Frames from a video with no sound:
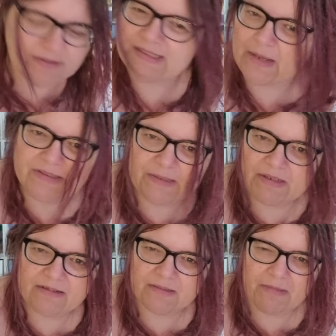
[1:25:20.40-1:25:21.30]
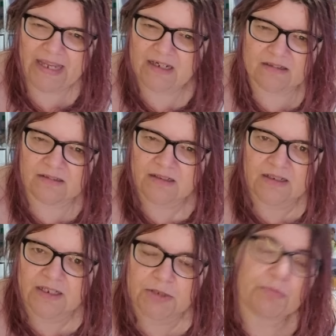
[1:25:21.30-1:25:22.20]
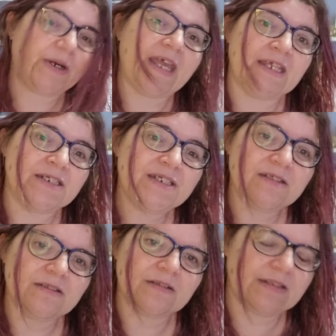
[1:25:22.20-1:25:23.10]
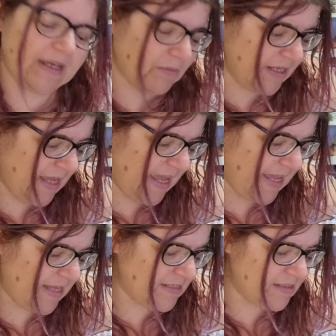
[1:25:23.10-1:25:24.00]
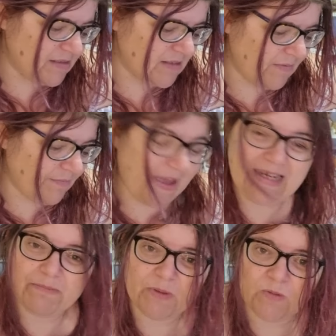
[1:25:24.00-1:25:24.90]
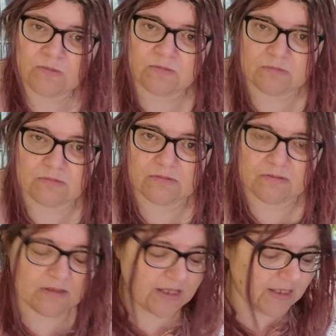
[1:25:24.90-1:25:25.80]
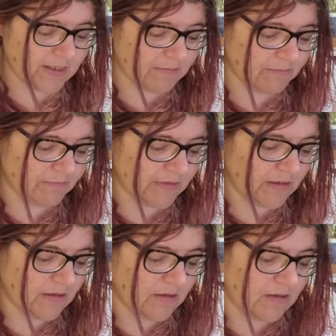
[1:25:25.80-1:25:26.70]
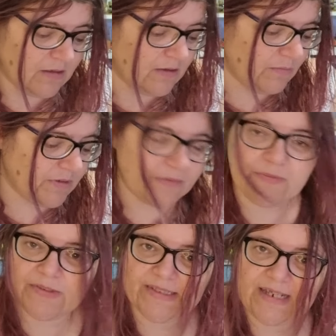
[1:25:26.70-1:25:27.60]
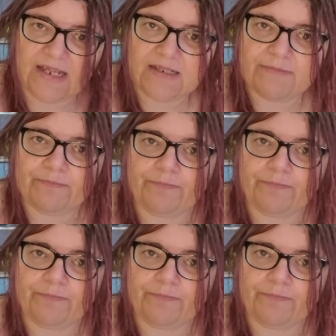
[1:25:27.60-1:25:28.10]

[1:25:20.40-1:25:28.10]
because that was the main brand that we had available when I first started.